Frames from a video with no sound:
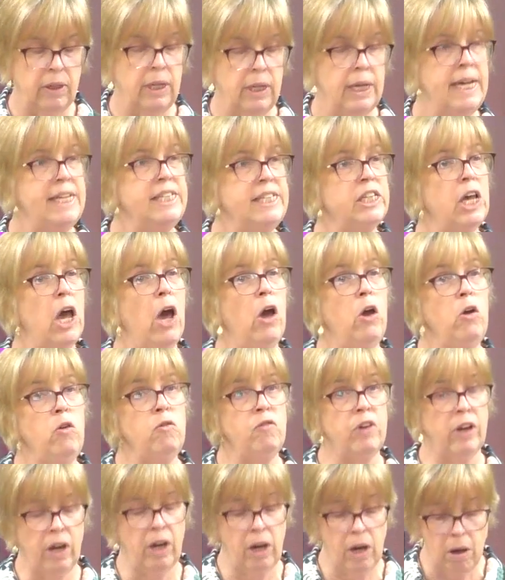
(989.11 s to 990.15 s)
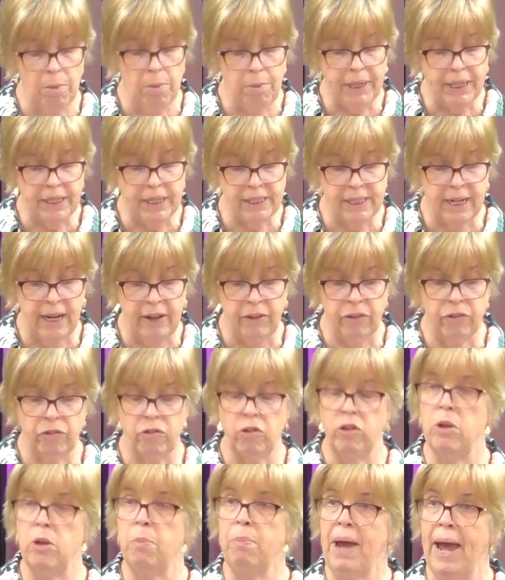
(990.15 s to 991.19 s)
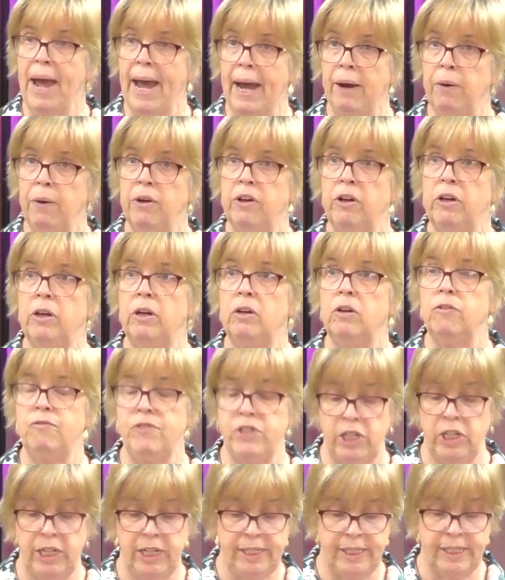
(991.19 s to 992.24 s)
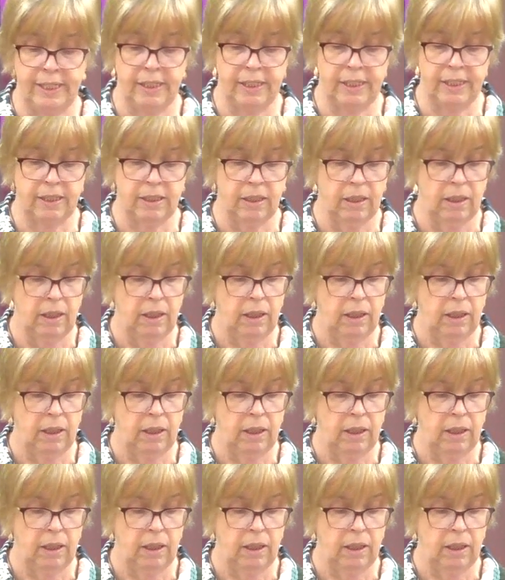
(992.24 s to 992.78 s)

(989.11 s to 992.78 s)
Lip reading: It's overcoming death through the power of Jesus,